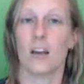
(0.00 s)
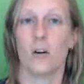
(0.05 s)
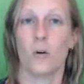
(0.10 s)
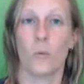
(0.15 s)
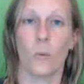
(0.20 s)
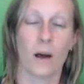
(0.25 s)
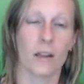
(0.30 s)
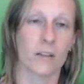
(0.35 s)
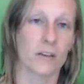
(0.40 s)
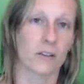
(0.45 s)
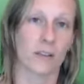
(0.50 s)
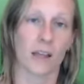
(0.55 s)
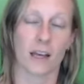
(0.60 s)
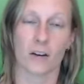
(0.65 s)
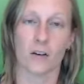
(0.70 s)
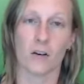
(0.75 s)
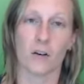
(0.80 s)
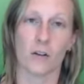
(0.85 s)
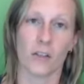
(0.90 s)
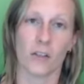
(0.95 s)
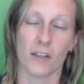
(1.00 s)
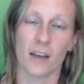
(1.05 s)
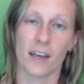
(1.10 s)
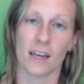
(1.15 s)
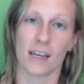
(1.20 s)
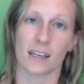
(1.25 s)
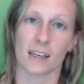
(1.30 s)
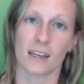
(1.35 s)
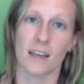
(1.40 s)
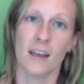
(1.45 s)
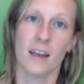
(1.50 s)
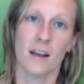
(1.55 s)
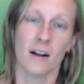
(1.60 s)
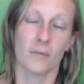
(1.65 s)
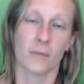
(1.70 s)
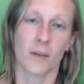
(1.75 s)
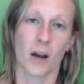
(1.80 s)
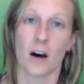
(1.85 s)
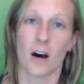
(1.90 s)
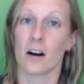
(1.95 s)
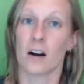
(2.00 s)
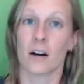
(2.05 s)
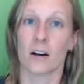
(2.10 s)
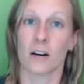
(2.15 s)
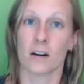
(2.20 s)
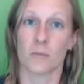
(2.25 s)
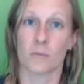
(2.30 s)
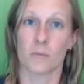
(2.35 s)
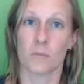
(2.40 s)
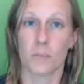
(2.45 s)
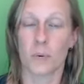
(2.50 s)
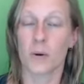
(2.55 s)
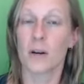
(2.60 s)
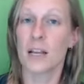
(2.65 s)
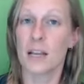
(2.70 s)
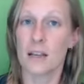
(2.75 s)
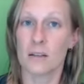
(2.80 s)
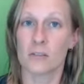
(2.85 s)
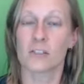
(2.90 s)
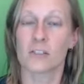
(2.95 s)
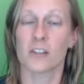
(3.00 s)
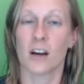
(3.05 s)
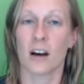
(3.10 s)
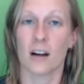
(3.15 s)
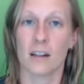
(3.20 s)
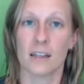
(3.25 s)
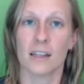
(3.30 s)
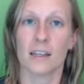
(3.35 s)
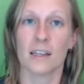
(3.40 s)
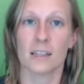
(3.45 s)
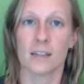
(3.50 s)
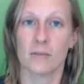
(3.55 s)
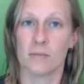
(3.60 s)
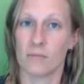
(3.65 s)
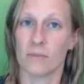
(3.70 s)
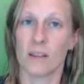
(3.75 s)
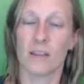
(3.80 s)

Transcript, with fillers: who weathered that whole thing are pretty solid.